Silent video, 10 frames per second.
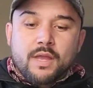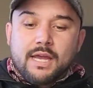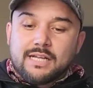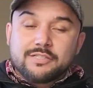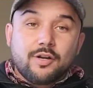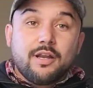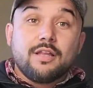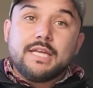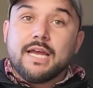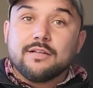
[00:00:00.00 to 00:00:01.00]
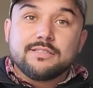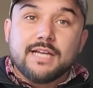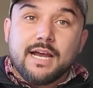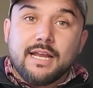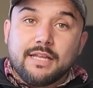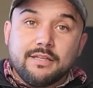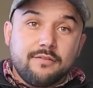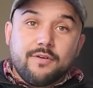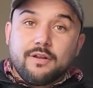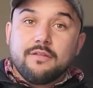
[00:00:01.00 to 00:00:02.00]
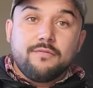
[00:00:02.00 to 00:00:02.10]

And I started on the outside. I did the front of the